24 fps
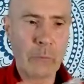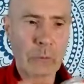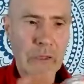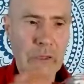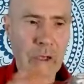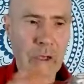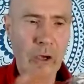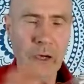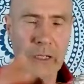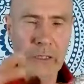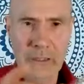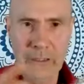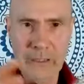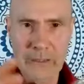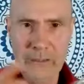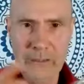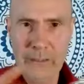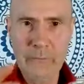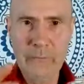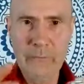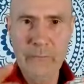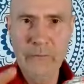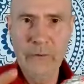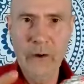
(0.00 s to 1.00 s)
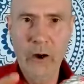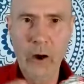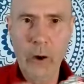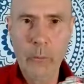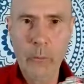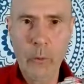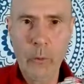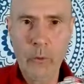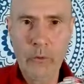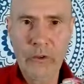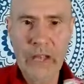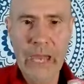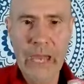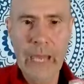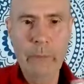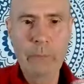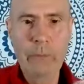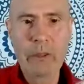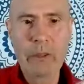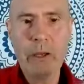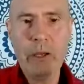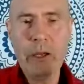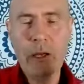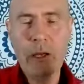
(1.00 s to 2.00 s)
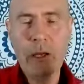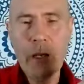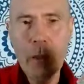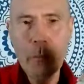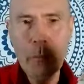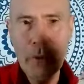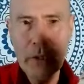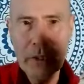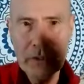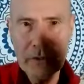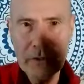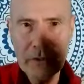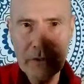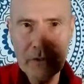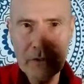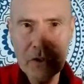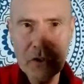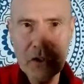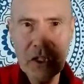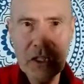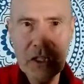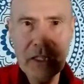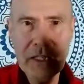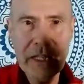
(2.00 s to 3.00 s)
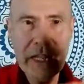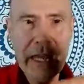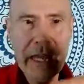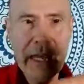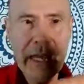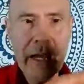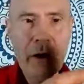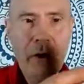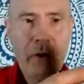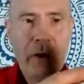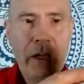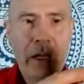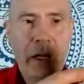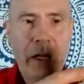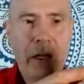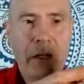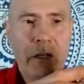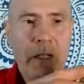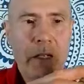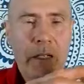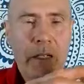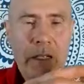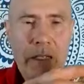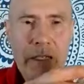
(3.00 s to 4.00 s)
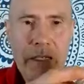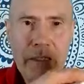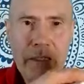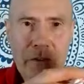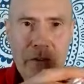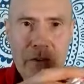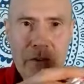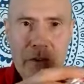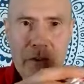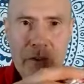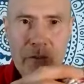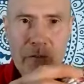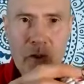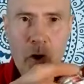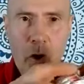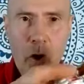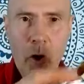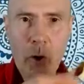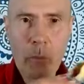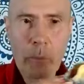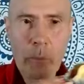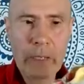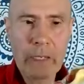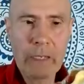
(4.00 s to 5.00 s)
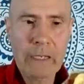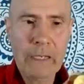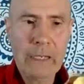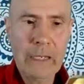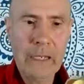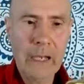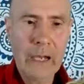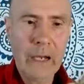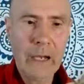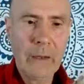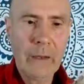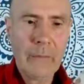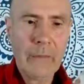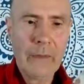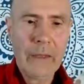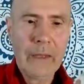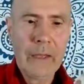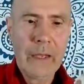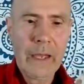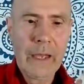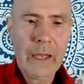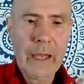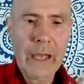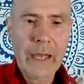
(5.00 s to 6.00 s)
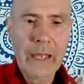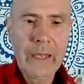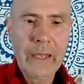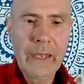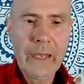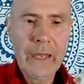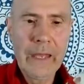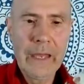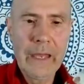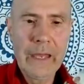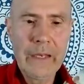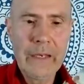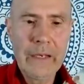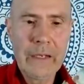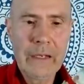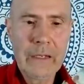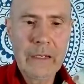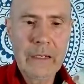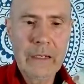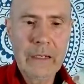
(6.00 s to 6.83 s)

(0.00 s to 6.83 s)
We go into this in far more depth, but it's the chin area, it's the top here, and then